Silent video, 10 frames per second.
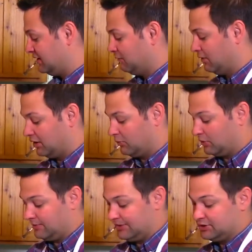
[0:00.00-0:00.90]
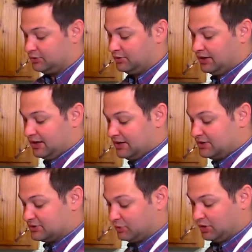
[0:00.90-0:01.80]
And what we're going to be doing
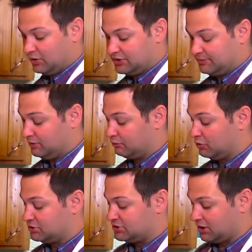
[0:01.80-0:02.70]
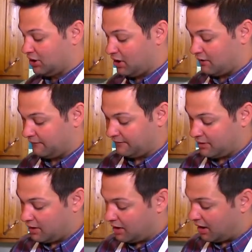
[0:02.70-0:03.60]
is we're going roasting off
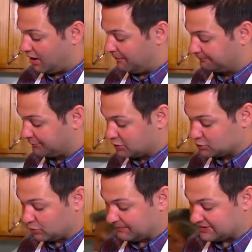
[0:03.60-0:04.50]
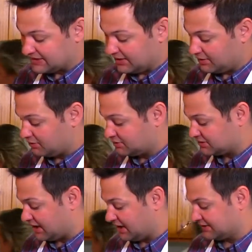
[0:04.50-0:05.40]
sweet
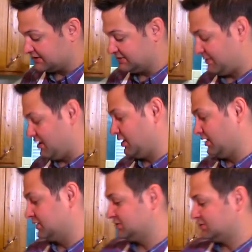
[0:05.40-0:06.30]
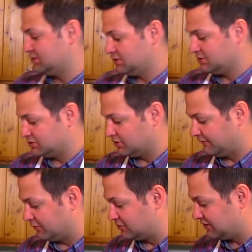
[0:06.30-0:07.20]
potatoes and asparagus. So the
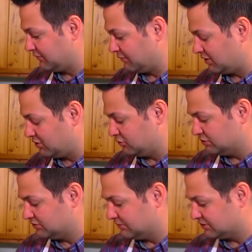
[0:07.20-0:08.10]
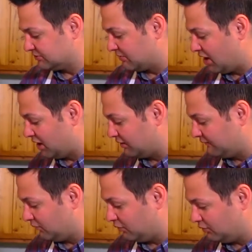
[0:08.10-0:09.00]
first thing we're going to do is put some
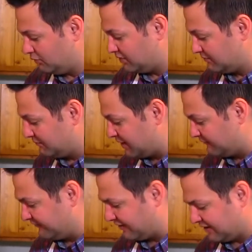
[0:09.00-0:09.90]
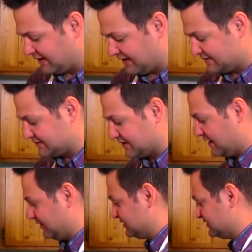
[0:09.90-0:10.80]
olive oil in the bottom of our cast
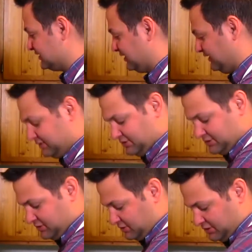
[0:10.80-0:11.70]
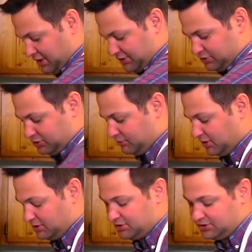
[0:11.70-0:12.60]
iron skillet. Not too
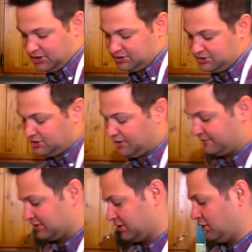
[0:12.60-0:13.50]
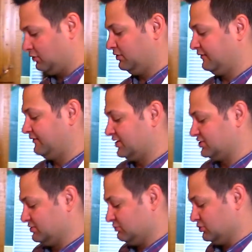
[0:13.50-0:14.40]
much, just enough to coat the
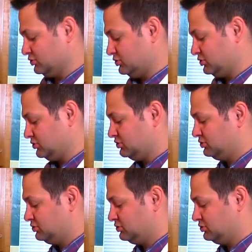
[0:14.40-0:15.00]
vegetables.